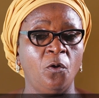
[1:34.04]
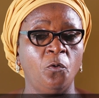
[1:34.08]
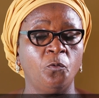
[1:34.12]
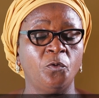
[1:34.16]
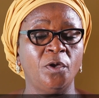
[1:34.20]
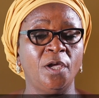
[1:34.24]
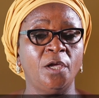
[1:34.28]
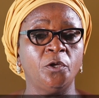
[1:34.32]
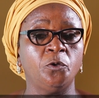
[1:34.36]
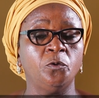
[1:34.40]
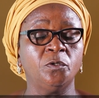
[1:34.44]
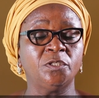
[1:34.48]

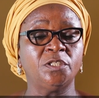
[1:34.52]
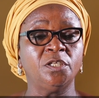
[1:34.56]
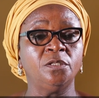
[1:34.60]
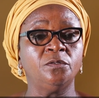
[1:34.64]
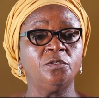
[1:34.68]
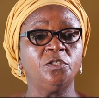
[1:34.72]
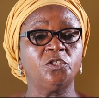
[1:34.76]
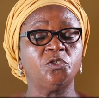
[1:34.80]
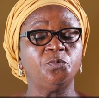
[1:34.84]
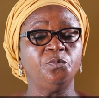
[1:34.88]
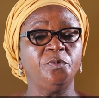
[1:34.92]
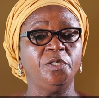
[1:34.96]
We are
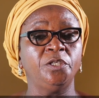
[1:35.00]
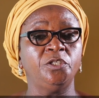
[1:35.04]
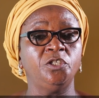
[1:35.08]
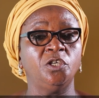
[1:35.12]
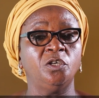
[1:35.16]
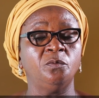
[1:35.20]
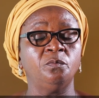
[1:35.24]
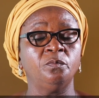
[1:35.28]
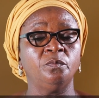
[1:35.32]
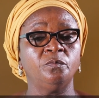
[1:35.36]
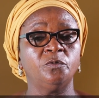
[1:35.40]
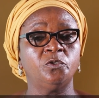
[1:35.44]
using this
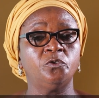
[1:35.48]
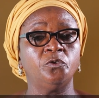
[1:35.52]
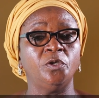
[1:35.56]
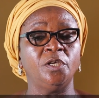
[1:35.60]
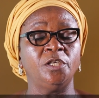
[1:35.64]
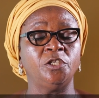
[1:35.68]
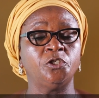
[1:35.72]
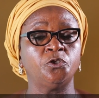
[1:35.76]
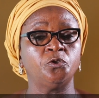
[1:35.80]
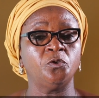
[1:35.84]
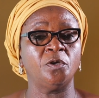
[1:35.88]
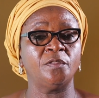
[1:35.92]
medium to
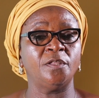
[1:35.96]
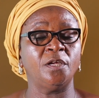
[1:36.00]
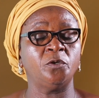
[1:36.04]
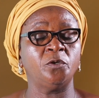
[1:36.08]
ensure